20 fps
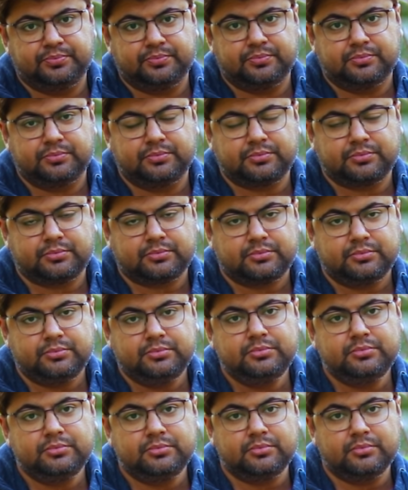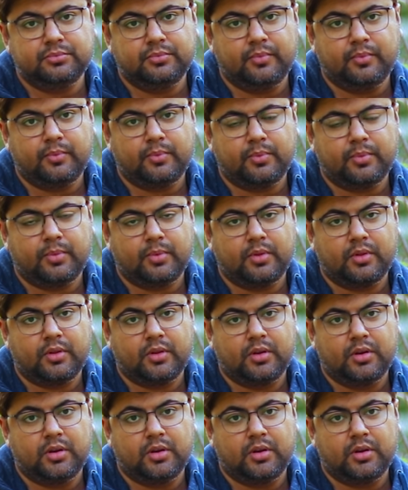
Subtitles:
No one is speaking in this clip.